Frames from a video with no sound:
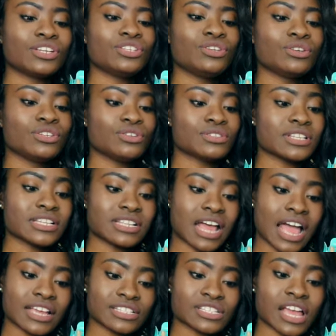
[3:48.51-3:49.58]
you can use it
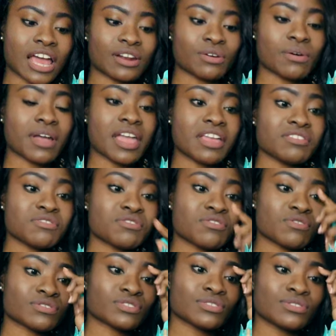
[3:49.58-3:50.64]
as eyeshadow, and you could
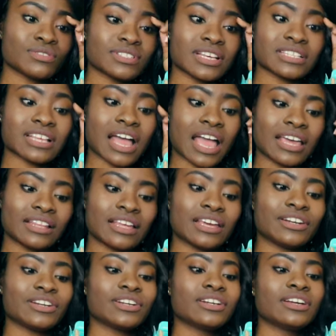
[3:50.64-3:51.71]
also use it as a
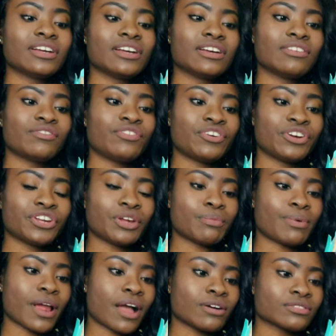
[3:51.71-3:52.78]
highlighter for your
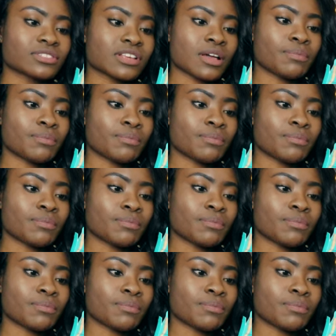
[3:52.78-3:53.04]
brows.